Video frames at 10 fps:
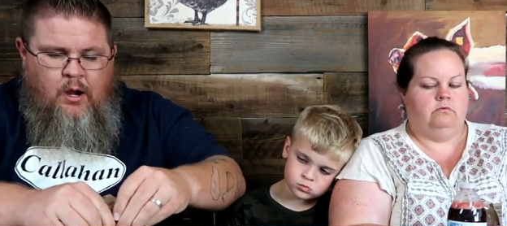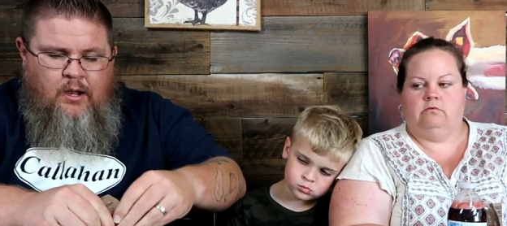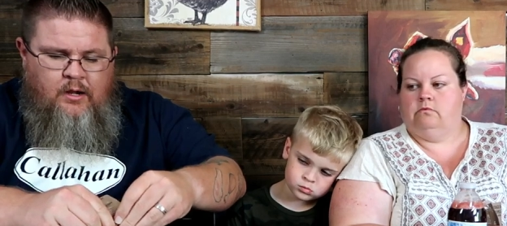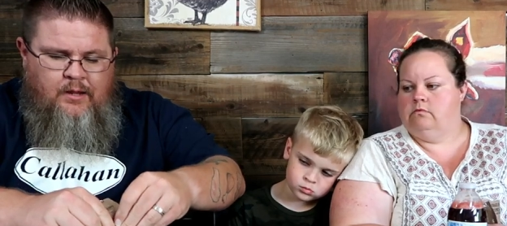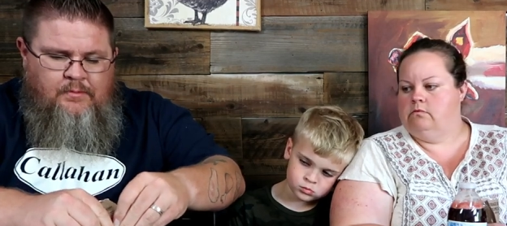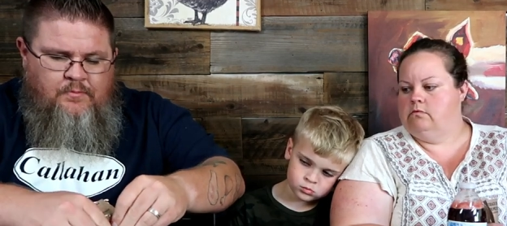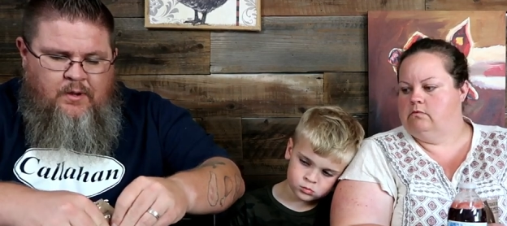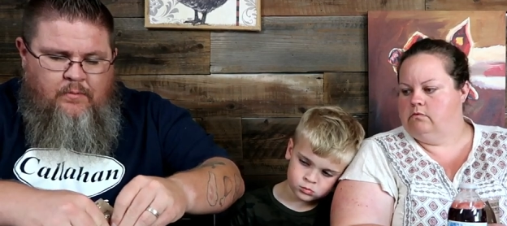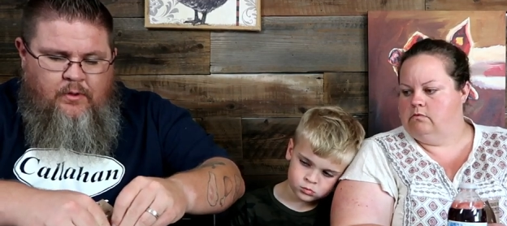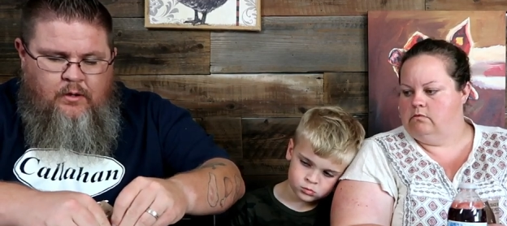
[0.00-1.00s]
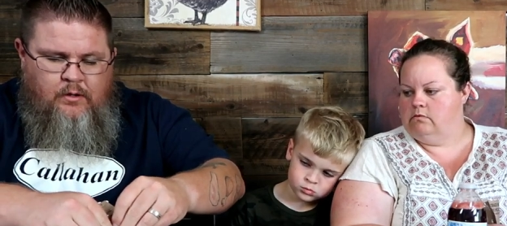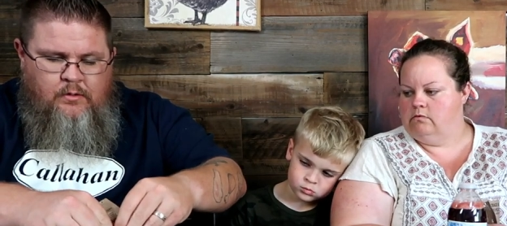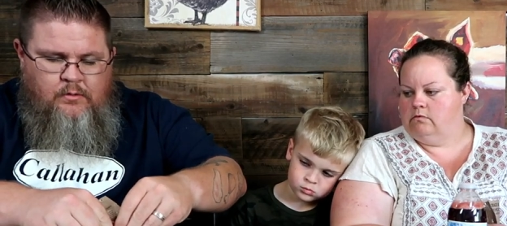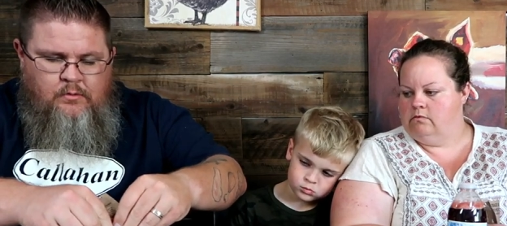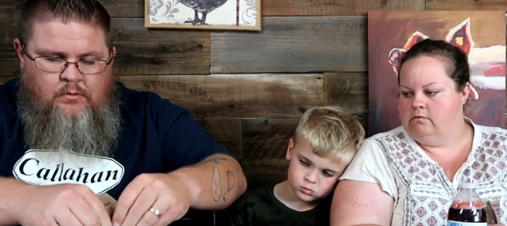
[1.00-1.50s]
Speaker 1: All right, here comes the peanut
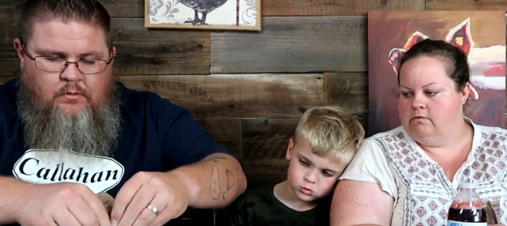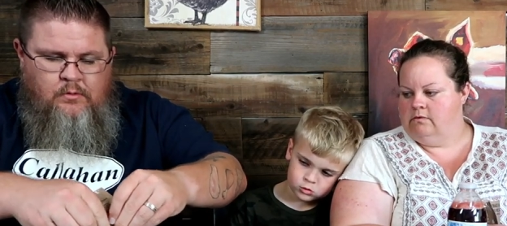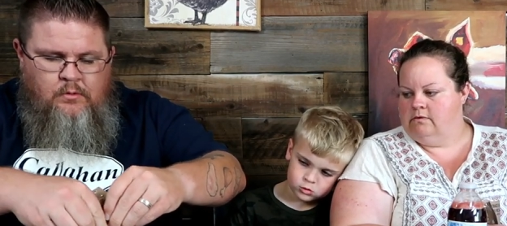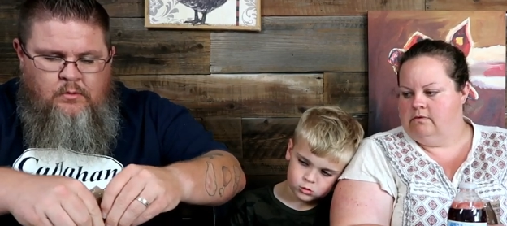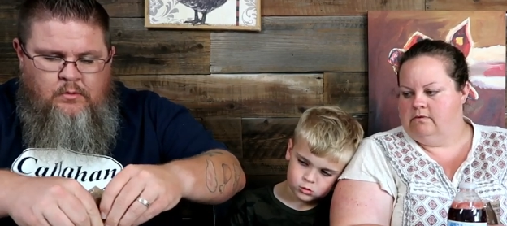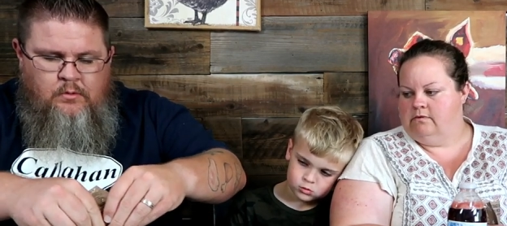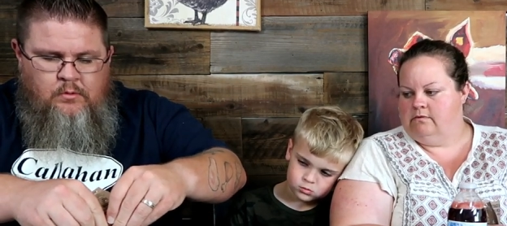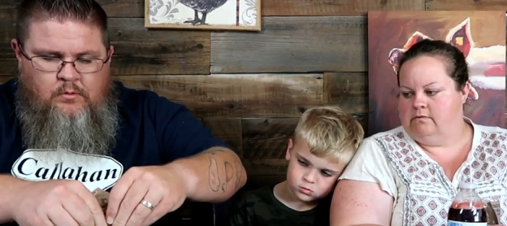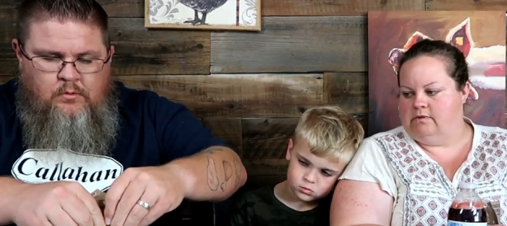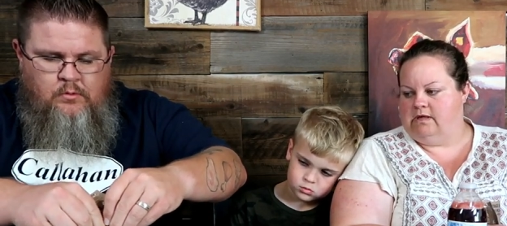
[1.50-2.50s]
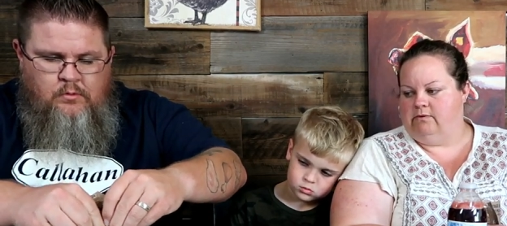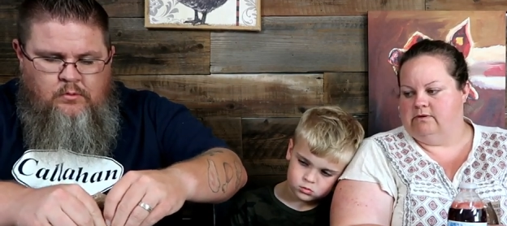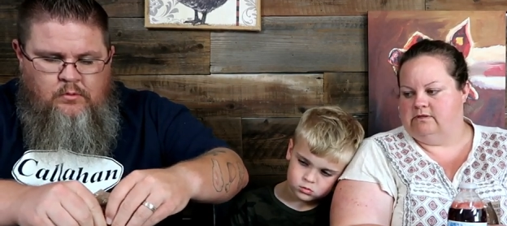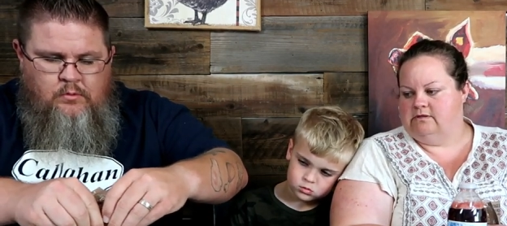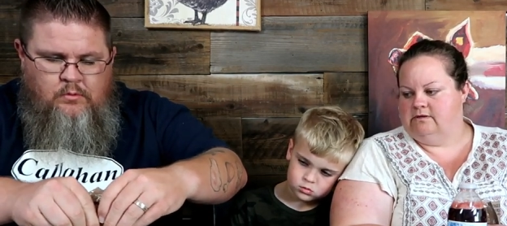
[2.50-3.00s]
butter. Oh. Well,
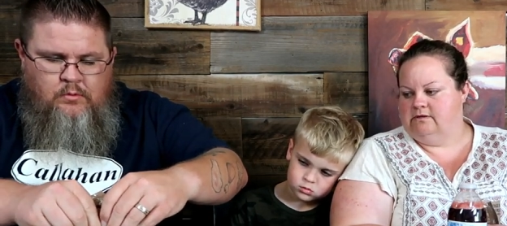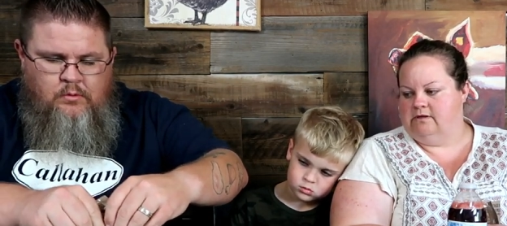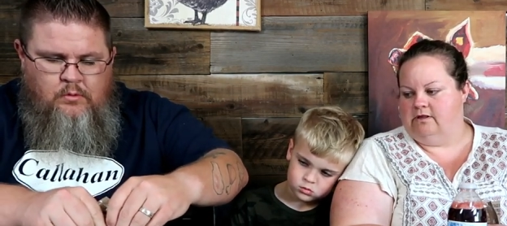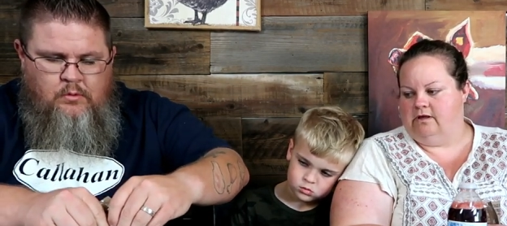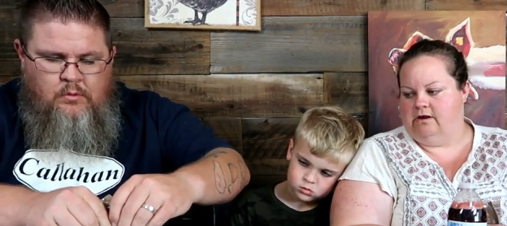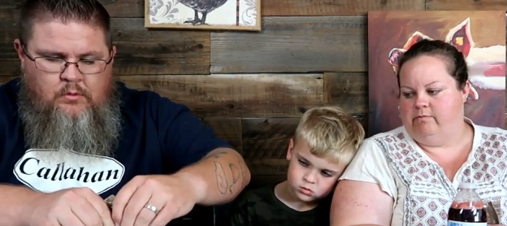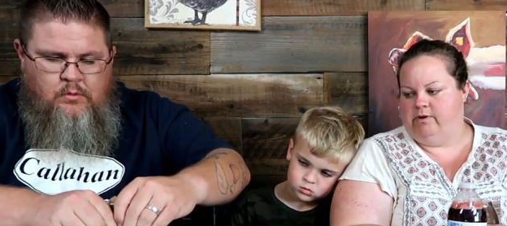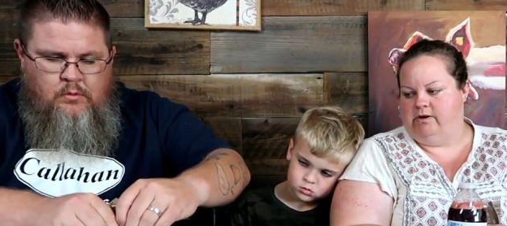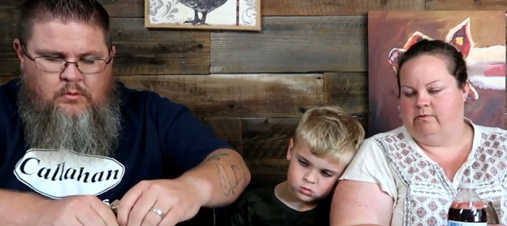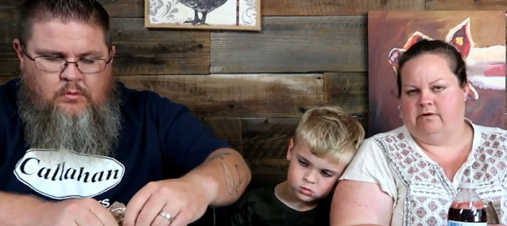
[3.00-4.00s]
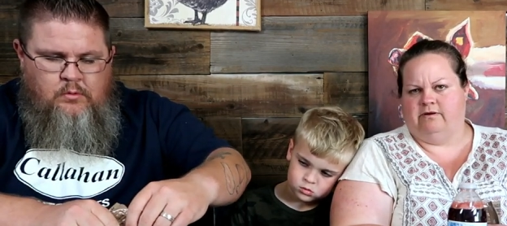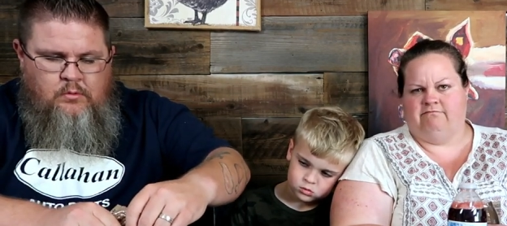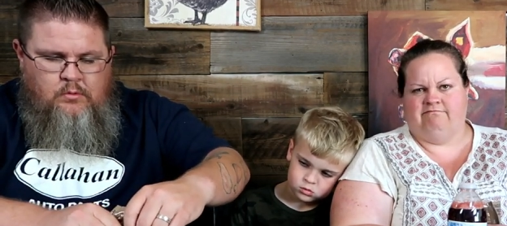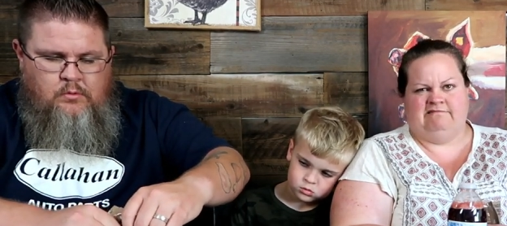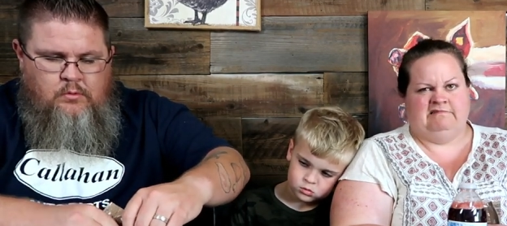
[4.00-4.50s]
that
Speaker 2: was a lot of peanut
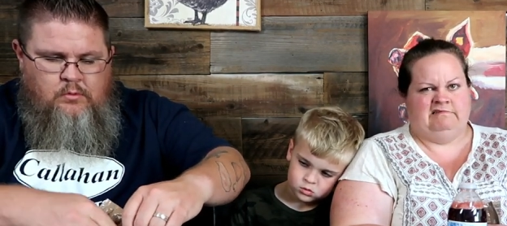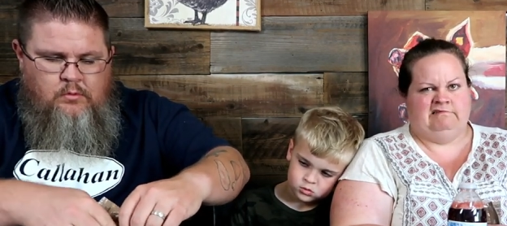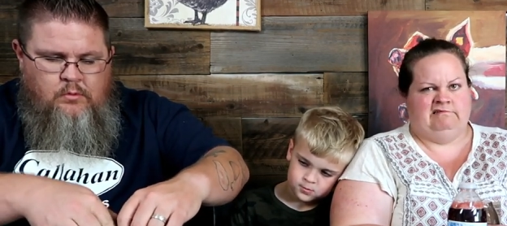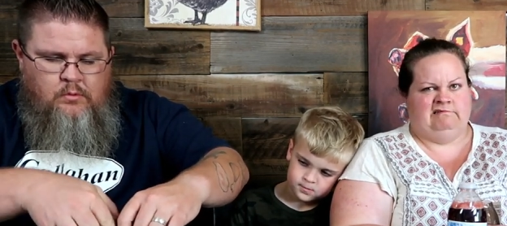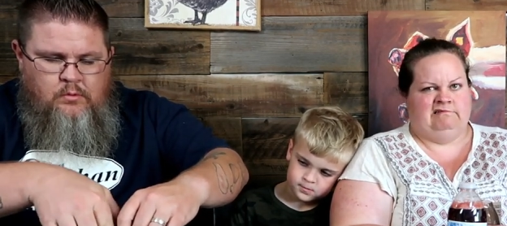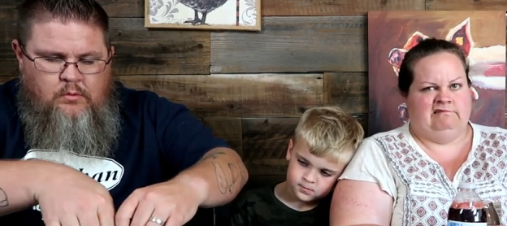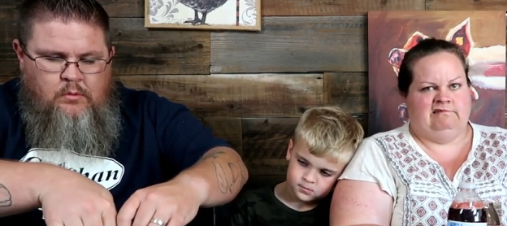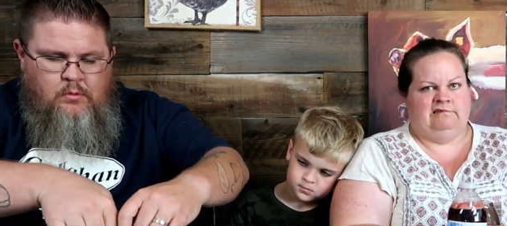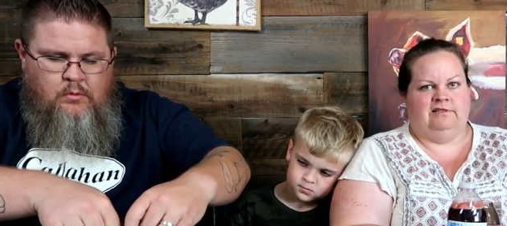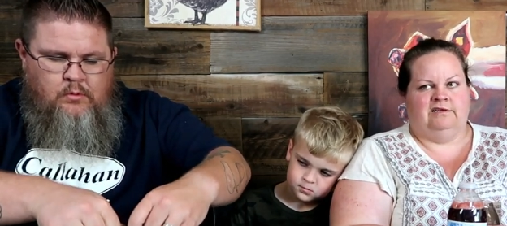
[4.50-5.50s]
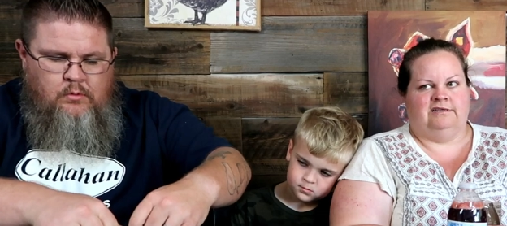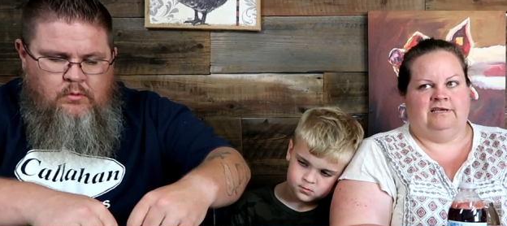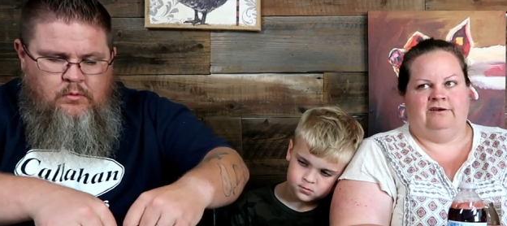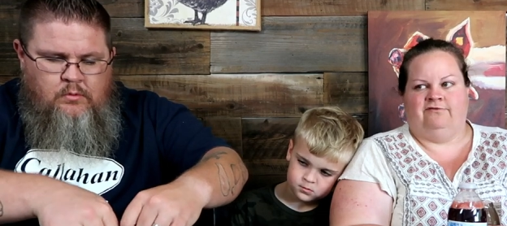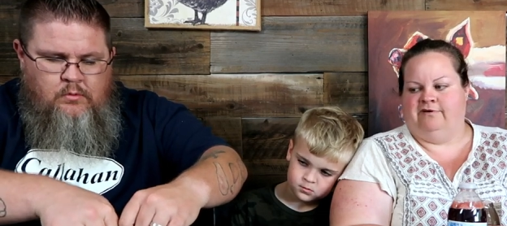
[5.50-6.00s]
butter. That
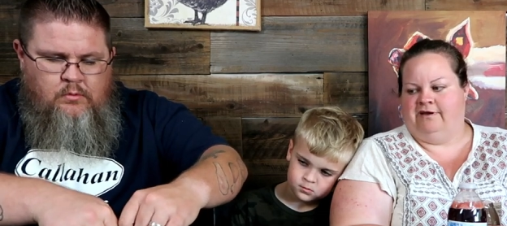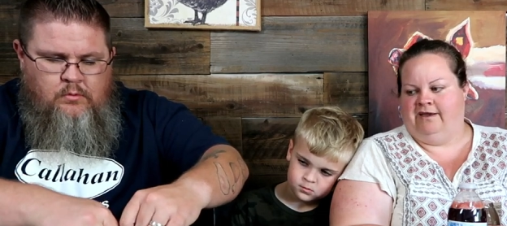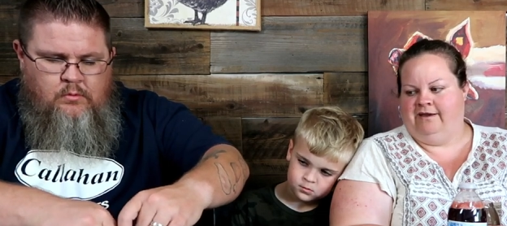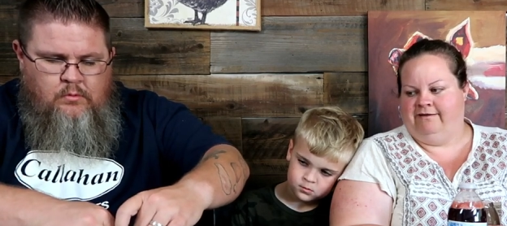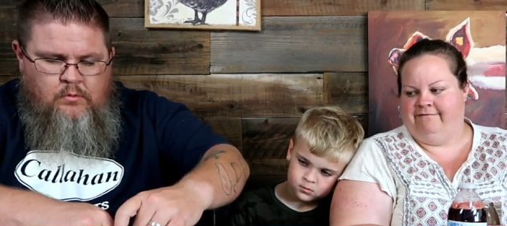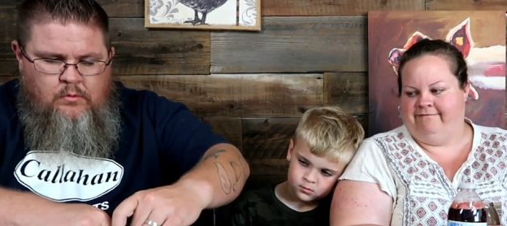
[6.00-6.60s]
looks kind of funky.